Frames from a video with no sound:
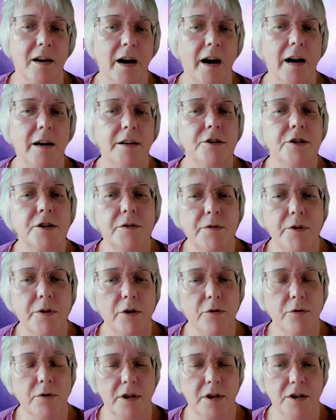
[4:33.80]
And she
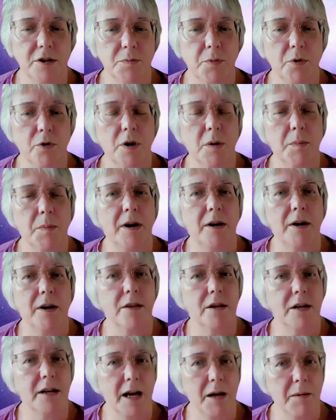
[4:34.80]
wrote this book about
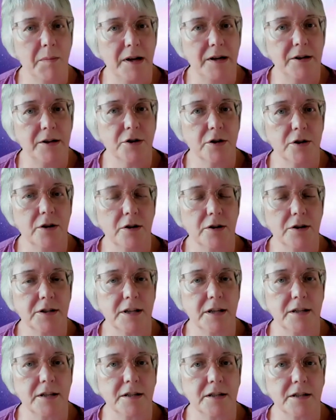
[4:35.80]
the dimensional
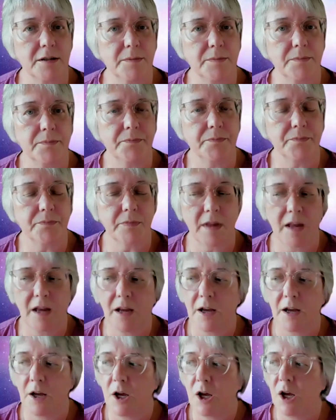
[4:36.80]
system.
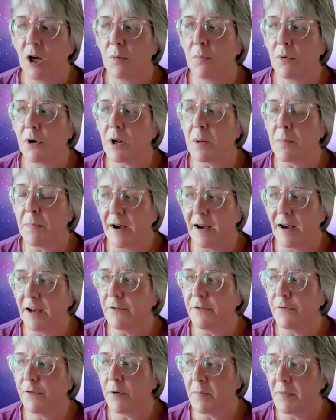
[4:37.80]
But
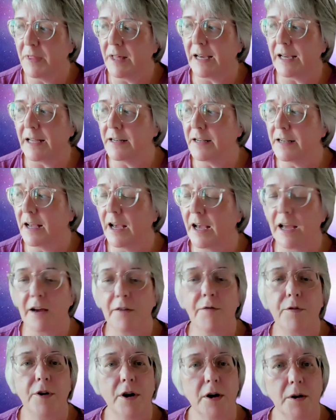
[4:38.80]
apart from that, I
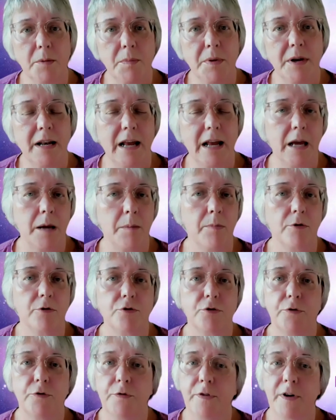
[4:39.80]
have not been able
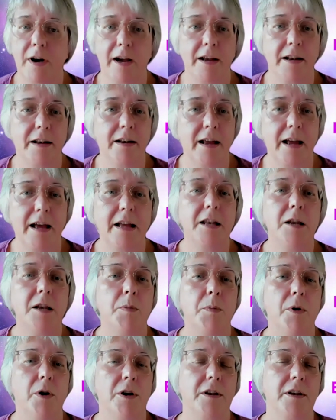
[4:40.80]
to find
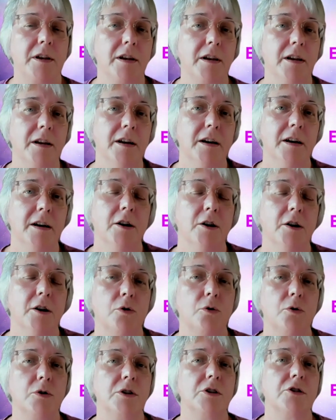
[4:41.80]
anybody
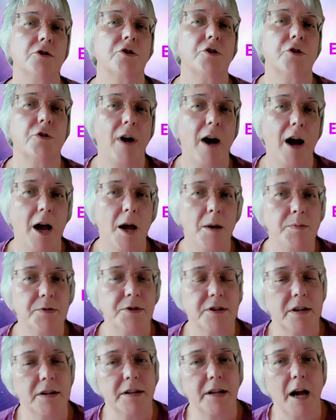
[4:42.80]
who
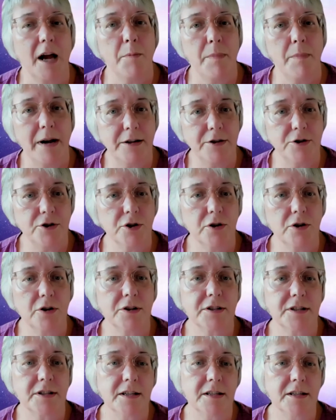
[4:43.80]
describes the dimensional
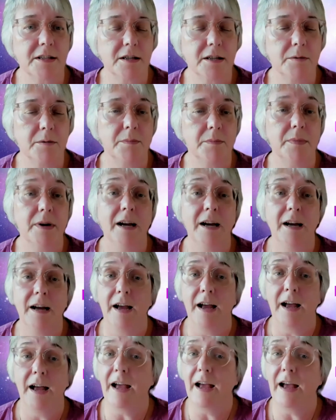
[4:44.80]
system
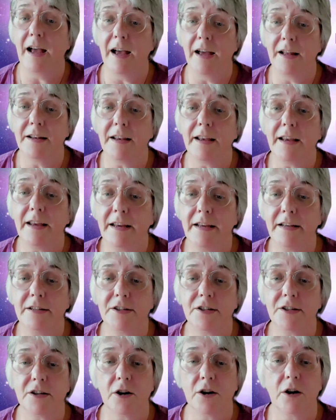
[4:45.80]
and
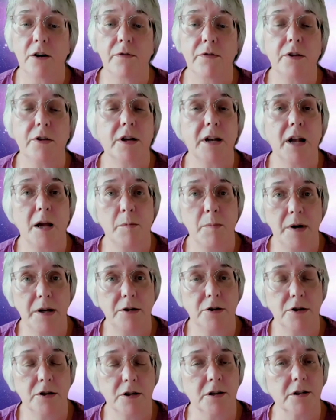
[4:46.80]
each of the
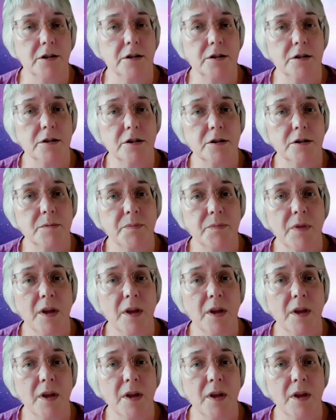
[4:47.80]
dimensions.